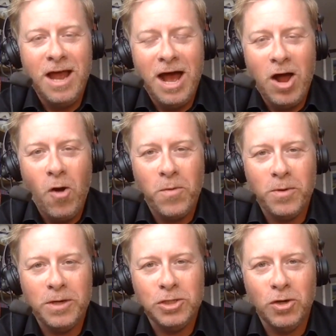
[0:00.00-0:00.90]
I hope you
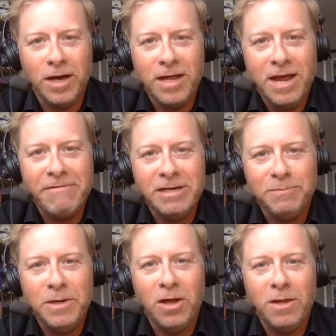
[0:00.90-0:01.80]
enjoy it. Here is
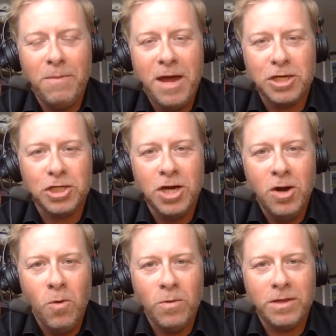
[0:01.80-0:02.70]
Beyond the Pitch
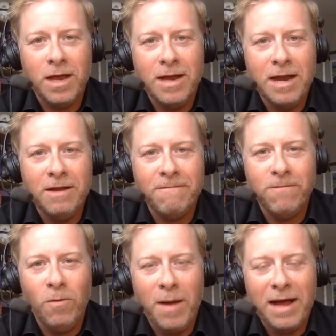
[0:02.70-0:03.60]
with Canadian
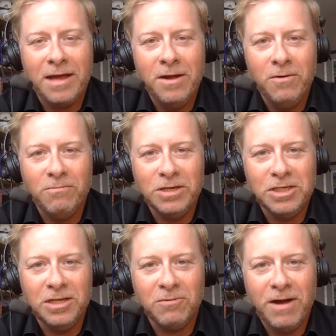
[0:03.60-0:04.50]
fullback
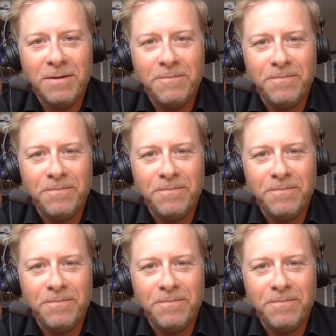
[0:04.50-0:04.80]
Richie Laryea.